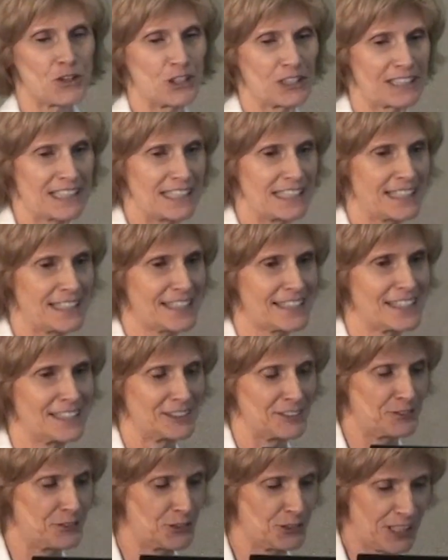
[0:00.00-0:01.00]
or at
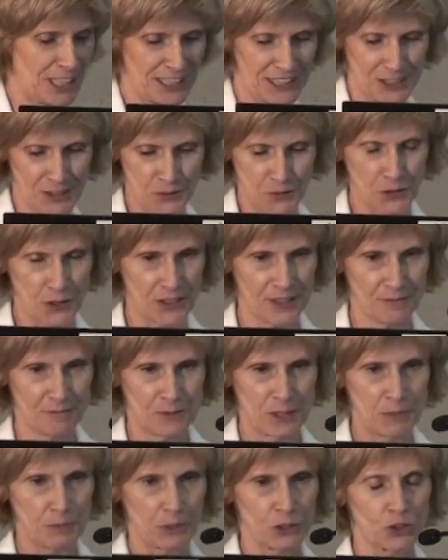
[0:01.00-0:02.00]
least uh, I didn't
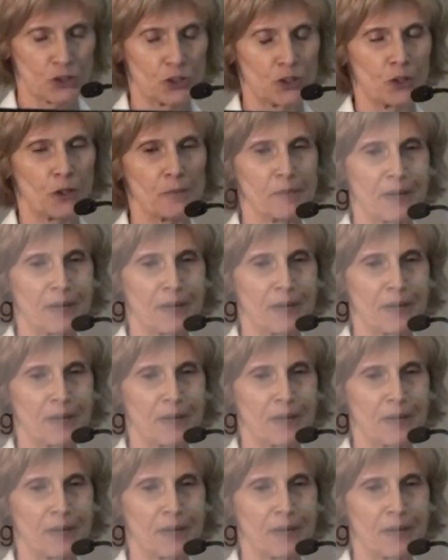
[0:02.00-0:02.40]
want people to